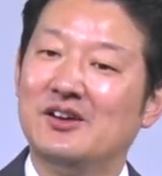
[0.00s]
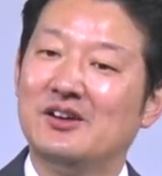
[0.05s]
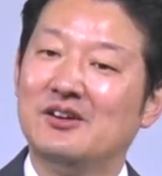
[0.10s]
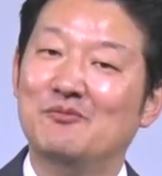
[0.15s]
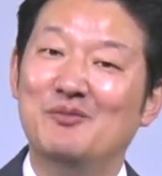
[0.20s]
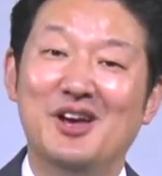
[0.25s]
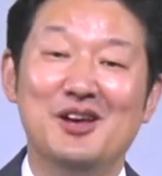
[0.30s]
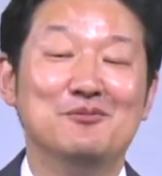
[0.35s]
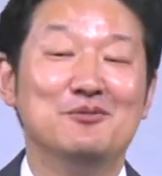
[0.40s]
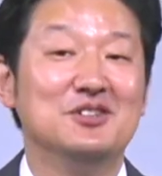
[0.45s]

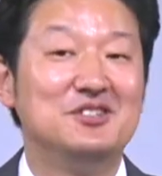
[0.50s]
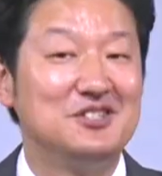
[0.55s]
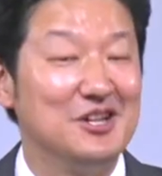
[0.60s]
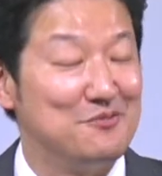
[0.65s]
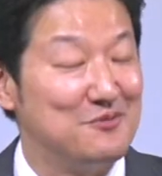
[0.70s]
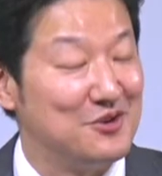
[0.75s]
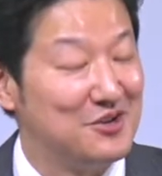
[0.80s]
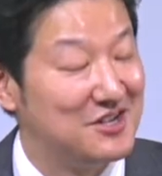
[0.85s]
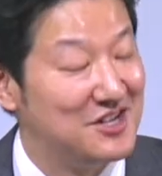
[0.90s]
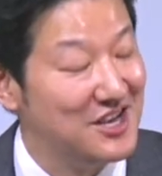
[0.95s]
Maybe
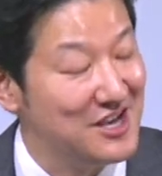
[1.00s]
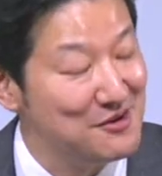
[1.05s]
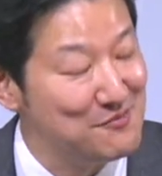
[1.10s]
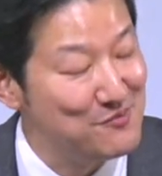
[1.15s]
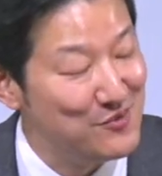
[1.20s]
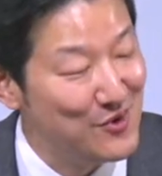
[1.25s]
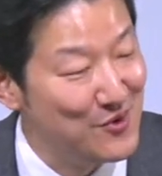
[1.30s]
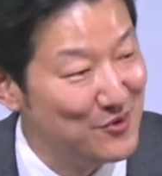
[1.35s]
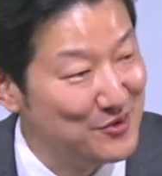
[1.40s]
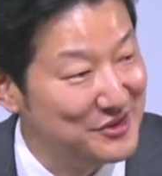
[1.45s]
summer camp
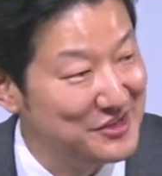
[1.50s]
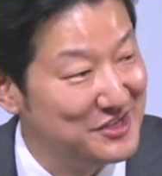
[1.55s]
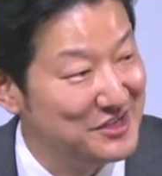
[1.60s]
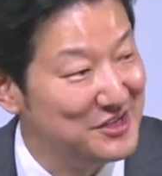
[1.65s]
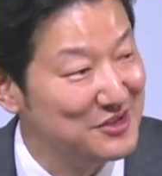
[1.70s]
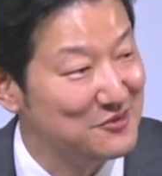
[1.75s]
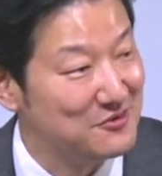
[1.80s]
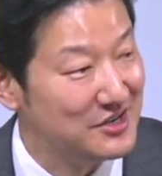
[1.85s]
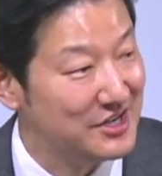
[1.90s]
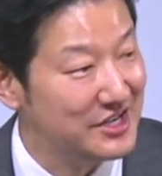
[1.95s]
only,
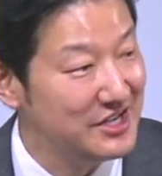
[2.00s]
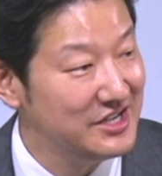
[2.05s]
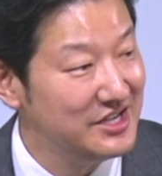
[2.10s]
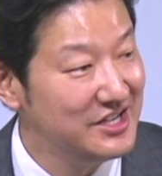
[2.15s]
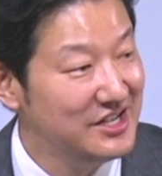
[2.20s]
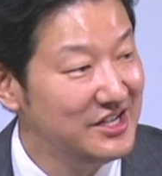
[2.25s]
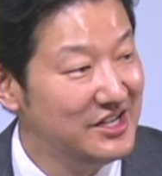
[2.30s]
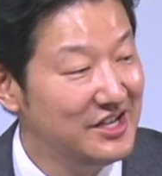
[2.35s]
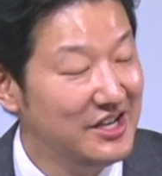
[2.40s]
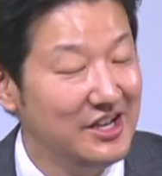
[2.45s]
right?
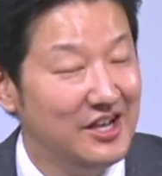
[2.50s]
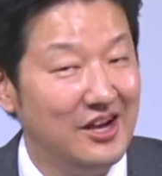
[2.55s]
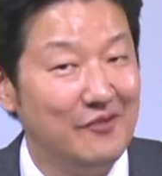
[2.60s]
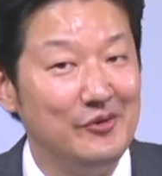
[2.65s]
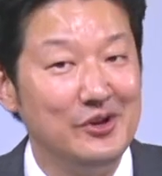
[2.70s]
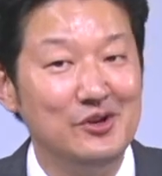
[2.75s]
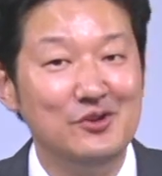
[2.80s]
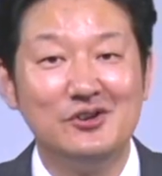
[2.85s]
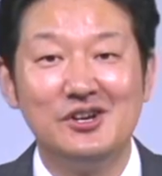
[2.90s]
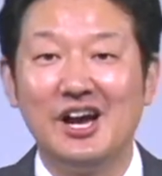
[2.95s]
I
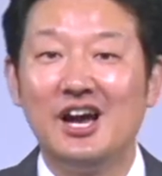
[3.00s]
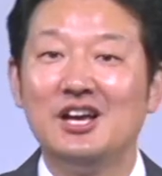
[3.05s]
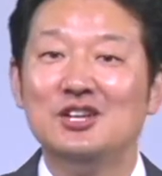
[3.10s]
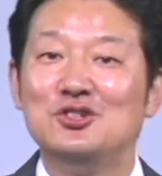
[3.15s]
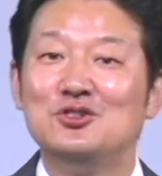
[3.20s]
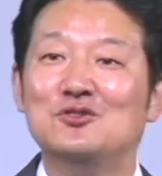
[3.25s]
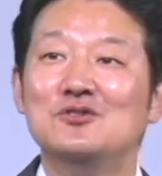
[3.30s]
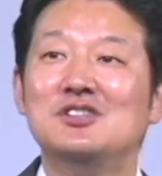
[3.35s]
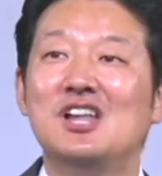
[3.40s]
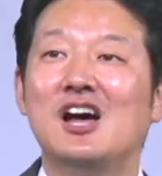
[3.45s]
mean, you guys
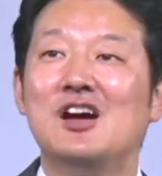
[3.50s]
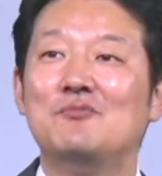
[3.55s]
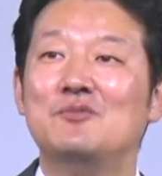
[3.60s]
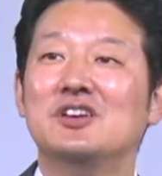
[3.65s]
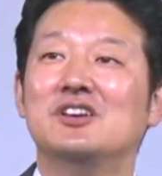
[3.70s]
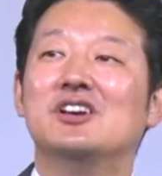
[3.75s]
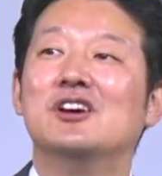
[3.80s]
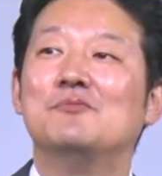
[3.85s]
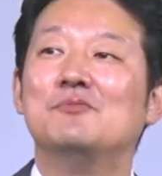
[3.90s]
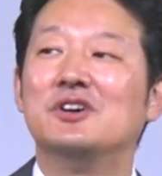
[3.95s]
should not
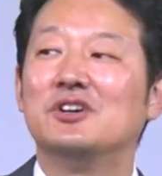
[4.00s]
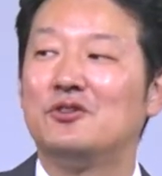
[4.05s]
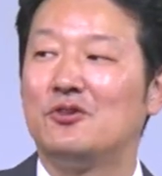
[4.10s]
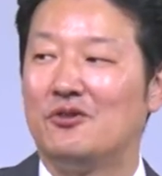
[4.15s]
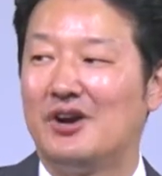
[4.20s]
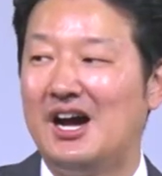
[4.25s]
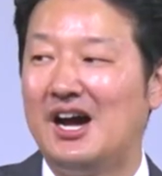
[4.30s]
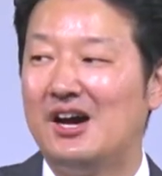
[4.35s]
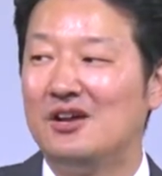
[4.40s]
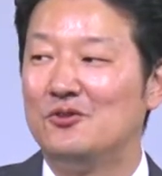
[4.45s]
become a
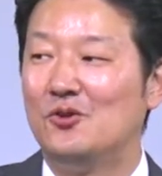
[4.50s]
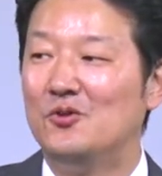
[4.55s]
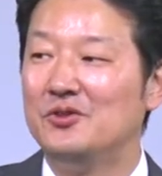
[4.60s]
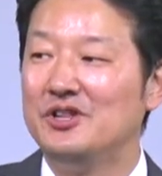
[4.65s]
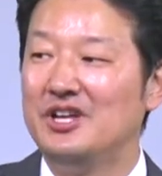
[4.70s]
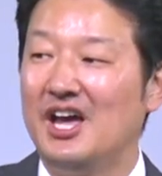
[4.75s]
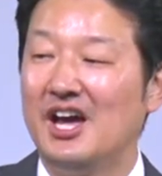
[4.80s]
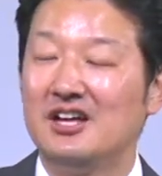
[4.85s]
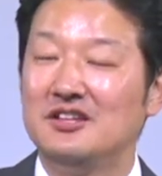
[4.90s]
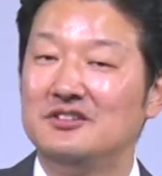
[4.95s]
crowd only
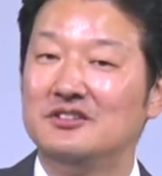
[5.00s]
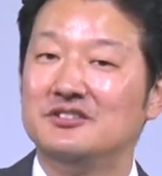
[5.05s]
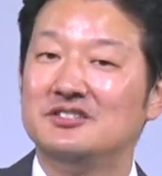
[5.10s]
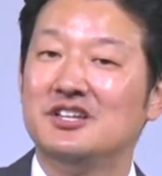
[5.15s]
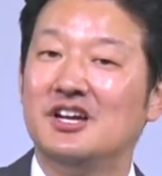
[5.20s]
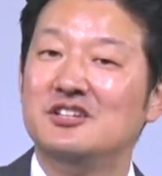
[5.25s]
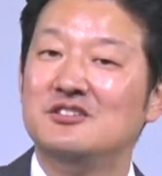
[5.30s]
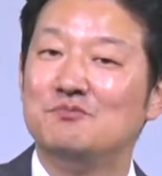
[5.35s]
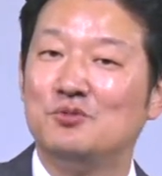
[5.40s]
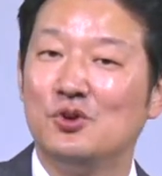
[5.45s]

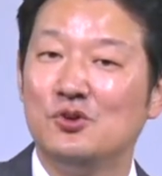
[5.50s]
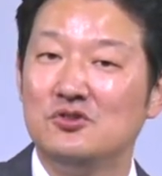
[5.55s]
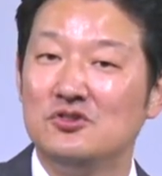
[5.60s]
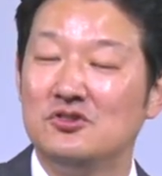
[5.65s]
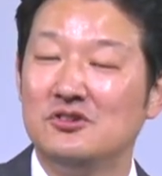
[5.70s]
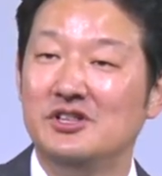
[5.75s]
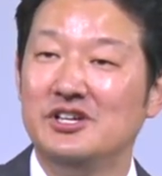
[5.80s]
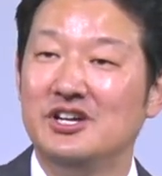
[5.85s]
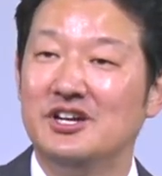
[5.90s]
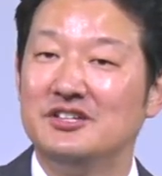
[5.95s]
exercise
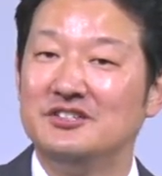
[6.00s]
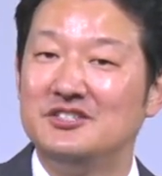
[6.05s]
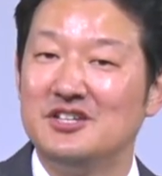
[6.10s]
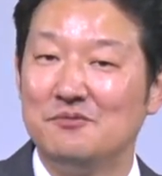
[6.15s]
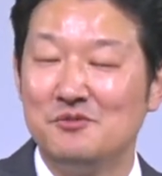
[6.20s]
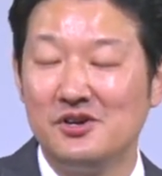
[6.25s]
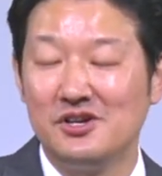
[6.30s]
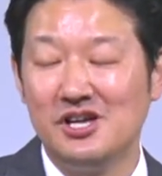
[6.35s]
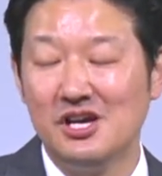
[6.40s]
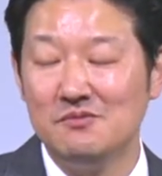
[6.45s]
spiritually on
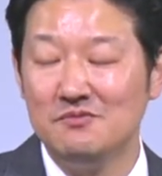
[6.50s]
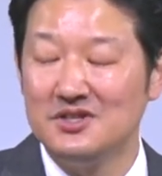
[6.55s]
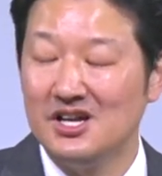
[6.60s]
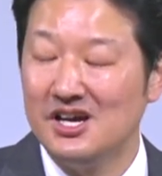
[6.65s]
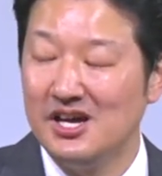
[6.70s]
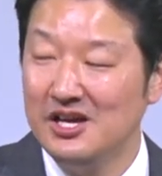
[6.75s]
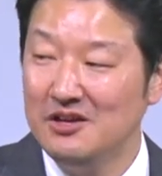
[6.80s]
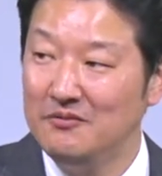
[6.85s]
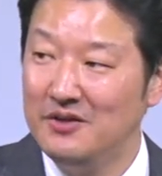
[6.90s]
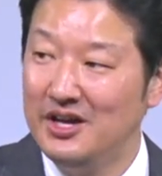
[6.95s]
summer camp
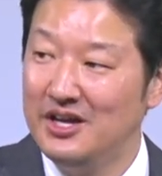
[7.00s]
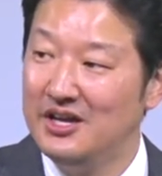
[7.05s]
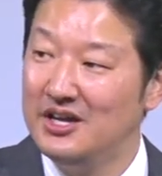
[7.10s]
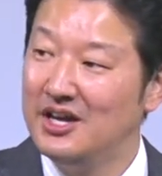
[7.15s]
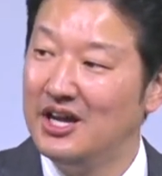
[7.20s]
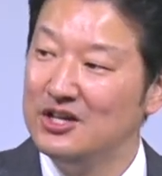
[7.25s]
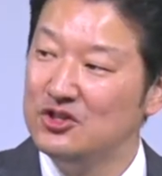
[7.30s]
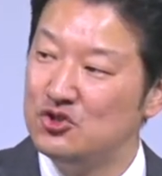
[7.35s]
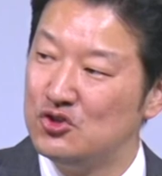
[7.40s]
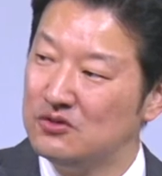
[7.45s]
time
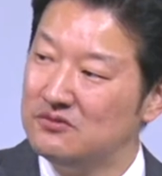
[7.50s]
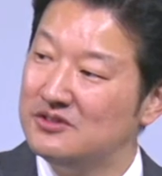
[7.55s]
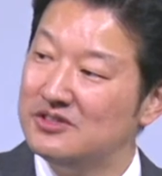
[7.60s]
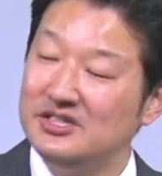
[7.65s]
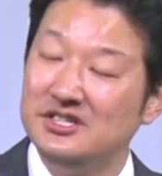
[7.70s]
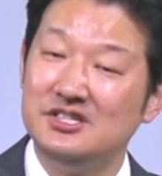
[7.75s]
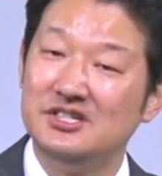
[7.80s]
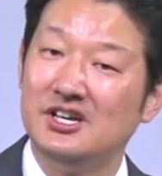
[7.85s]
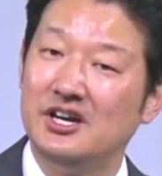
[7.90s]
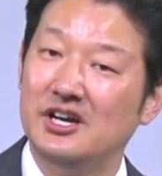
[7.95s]
and Jubilee
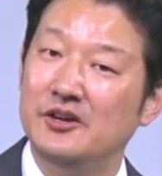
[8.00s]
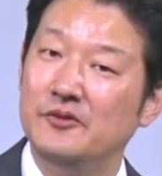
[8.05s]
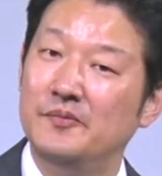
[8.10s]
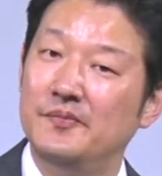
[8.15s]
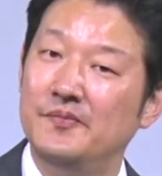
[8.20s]
time.